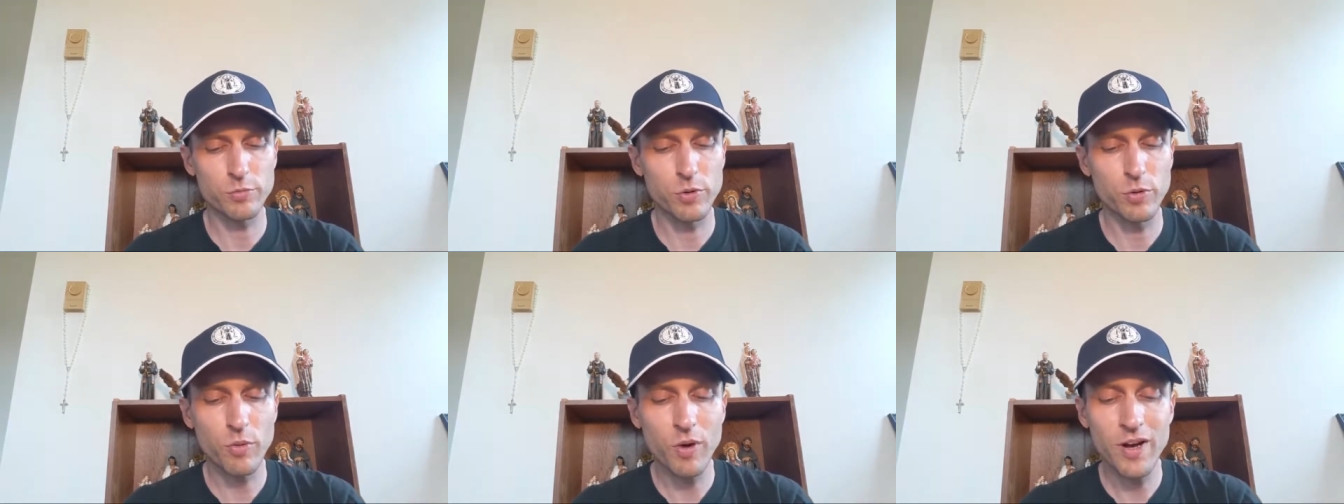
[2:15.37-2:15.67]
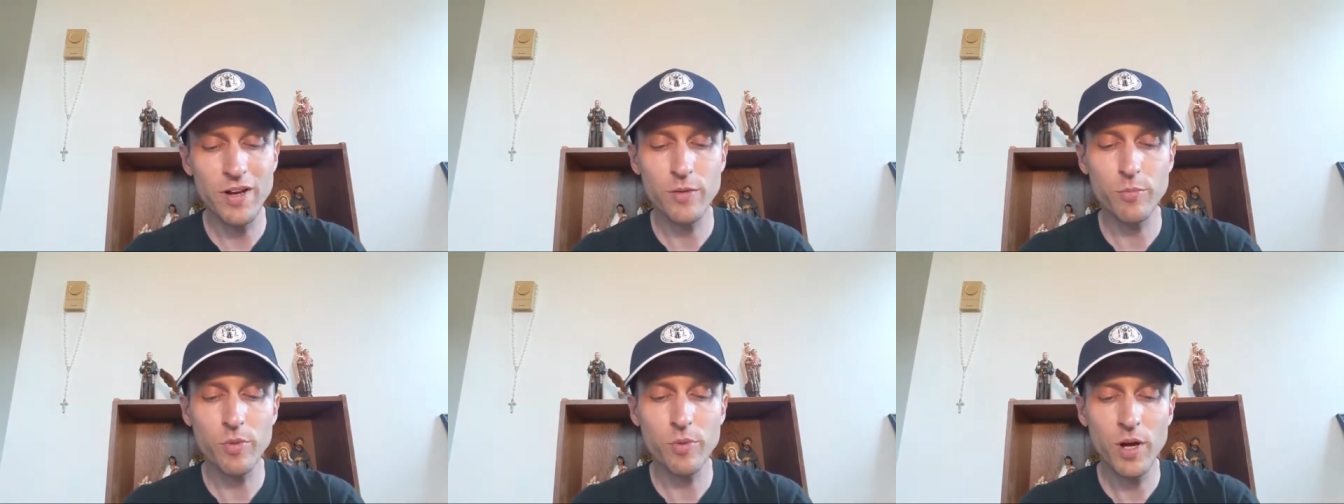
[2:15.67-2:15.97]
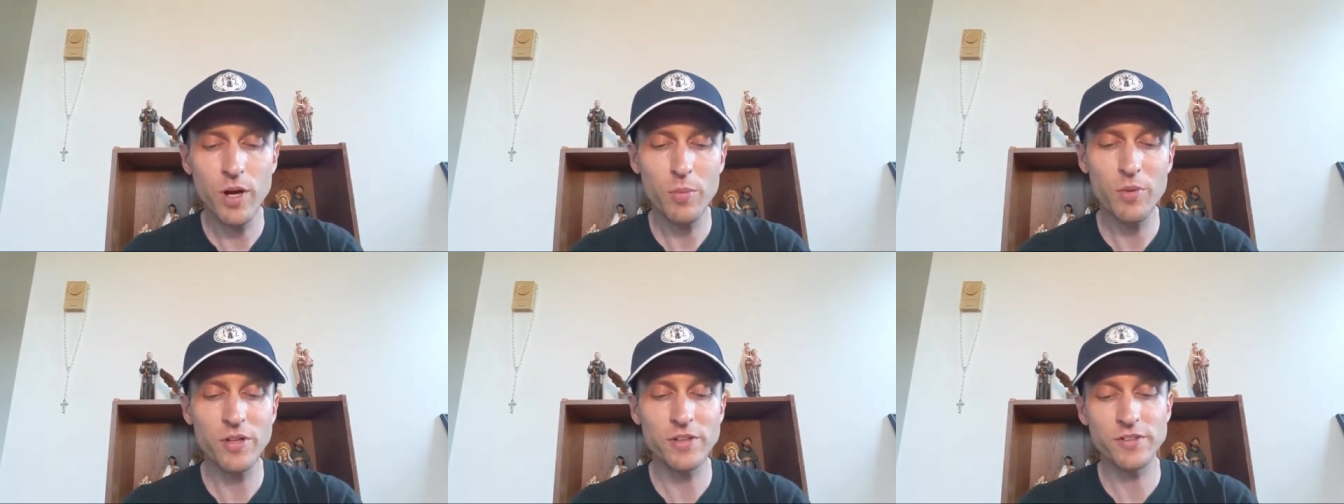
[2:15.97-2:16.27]
but why a
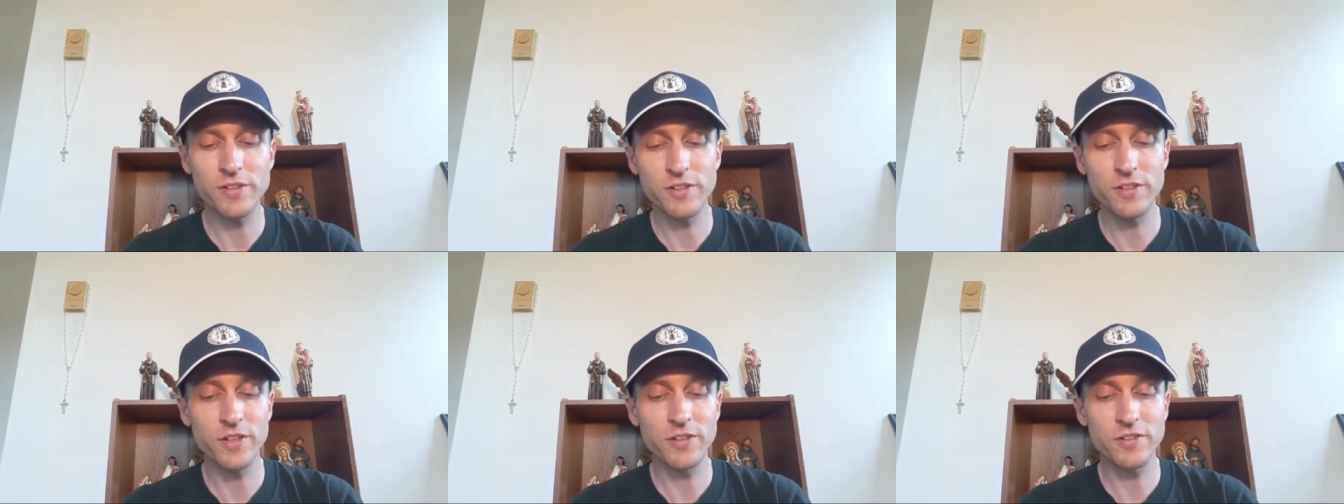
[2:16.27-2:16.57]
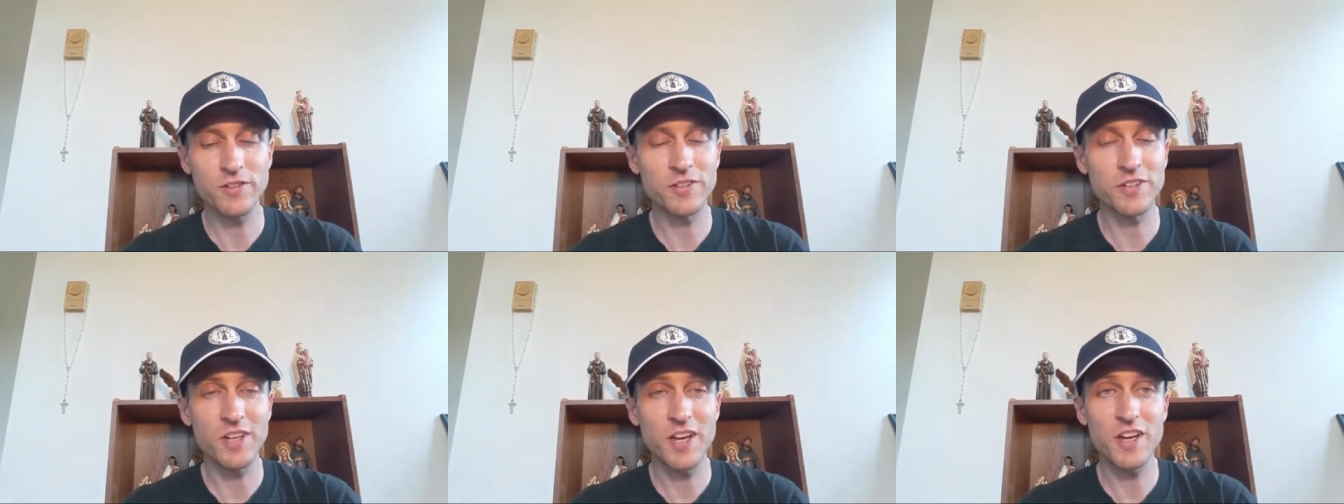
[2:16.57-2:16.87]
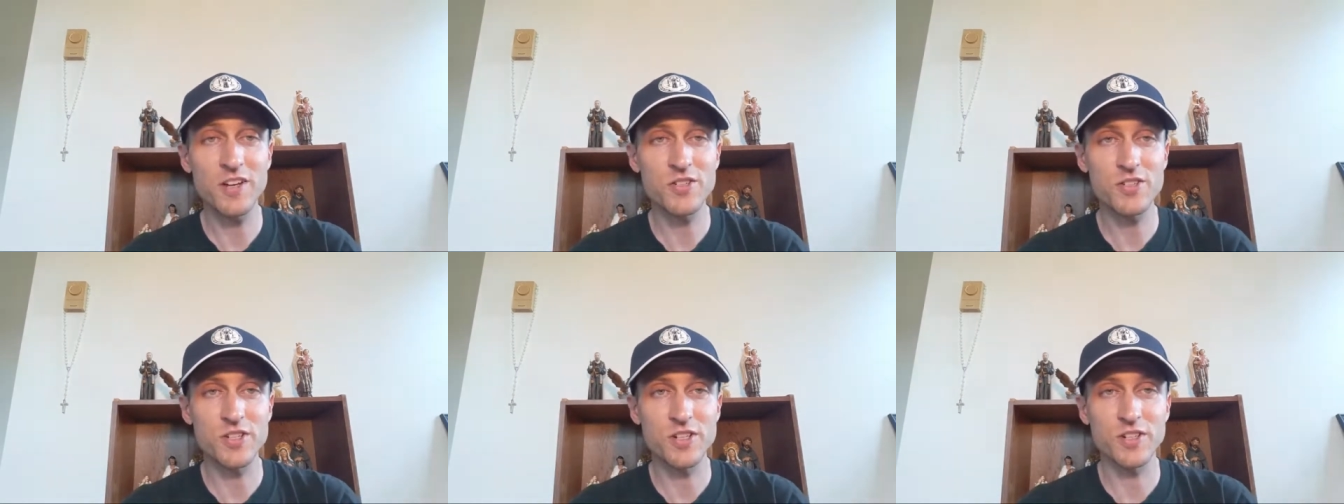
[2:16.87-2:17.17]
public
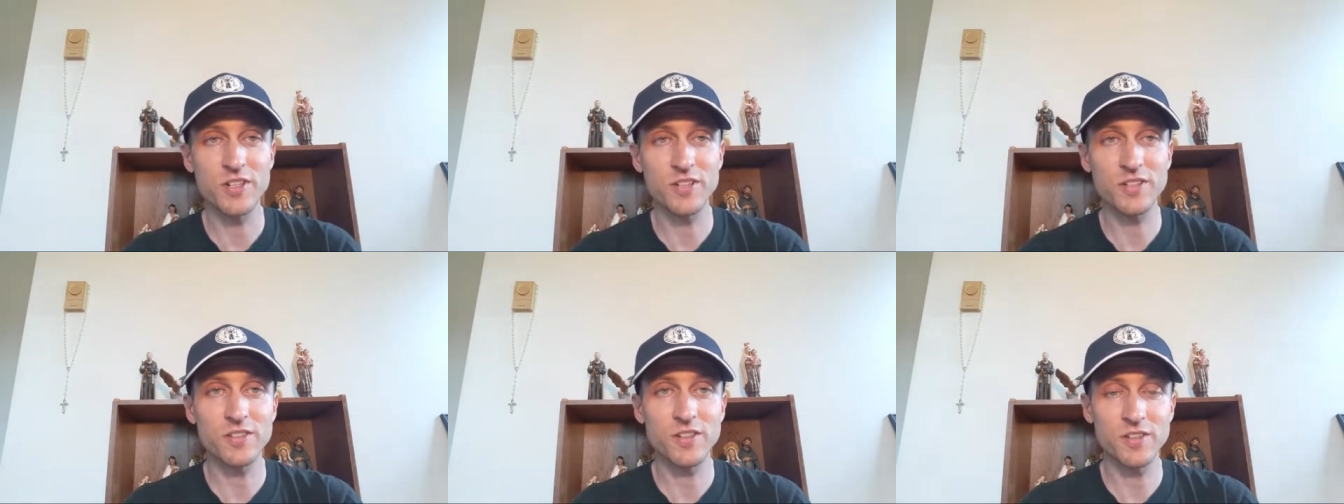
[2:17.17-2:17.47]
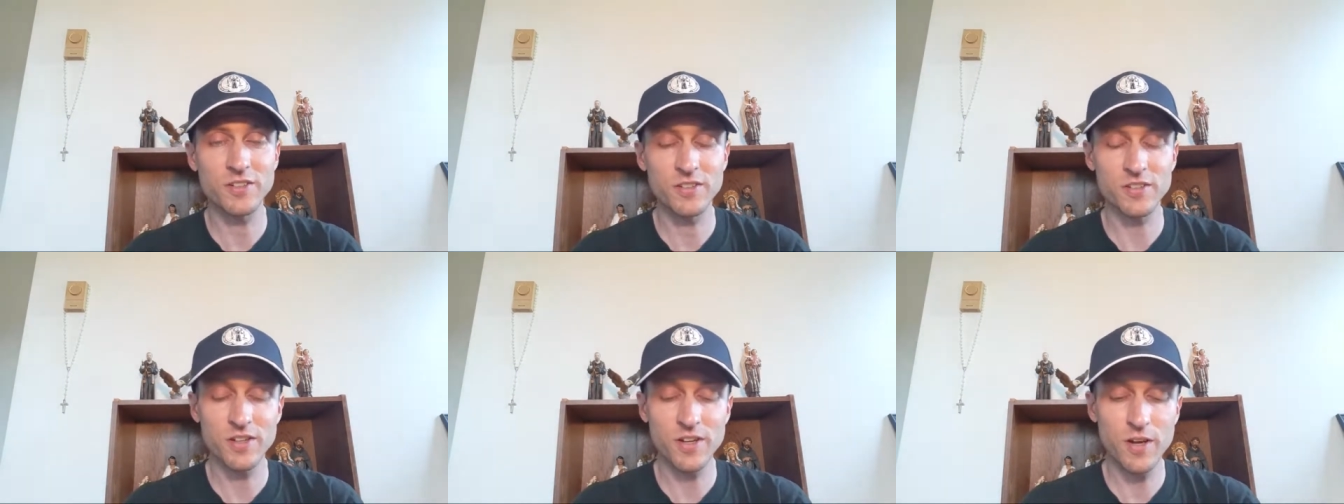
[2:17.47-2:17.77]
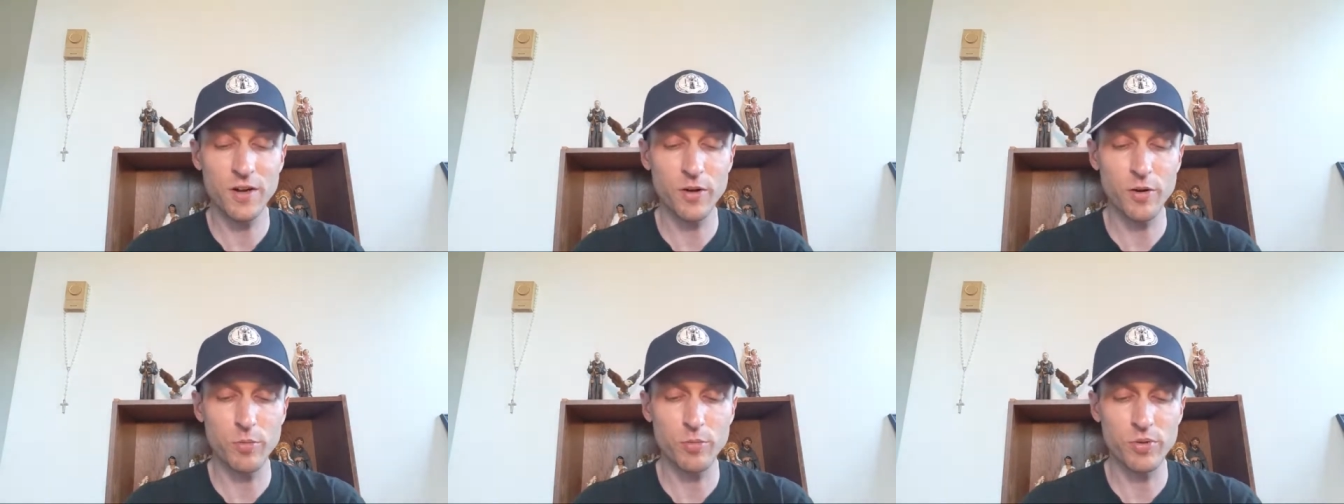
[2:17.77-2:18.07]
denunciation? It doesn't
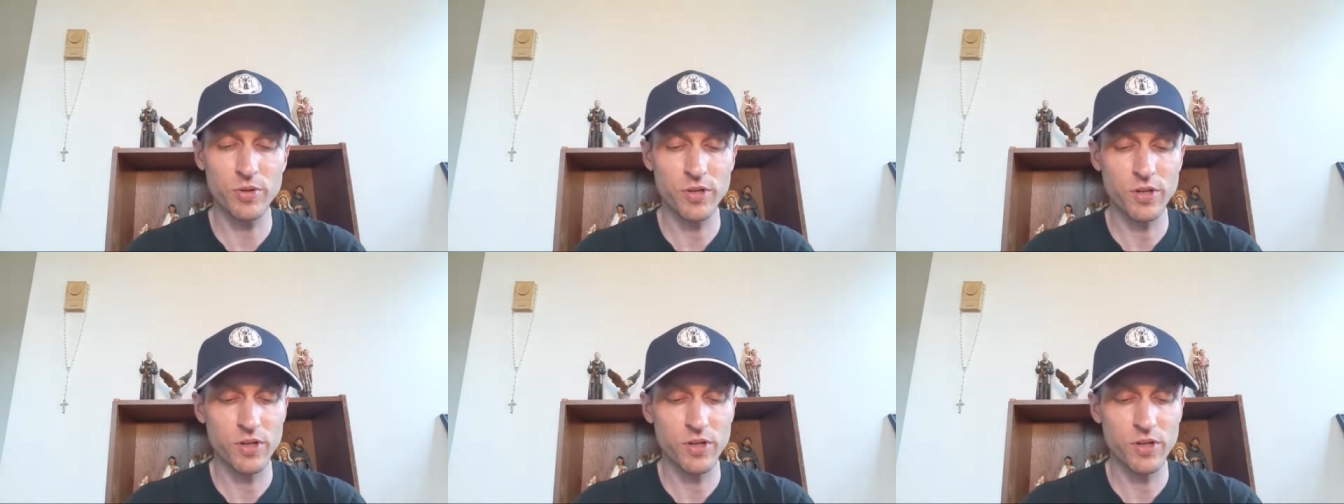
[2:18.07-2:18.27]
help.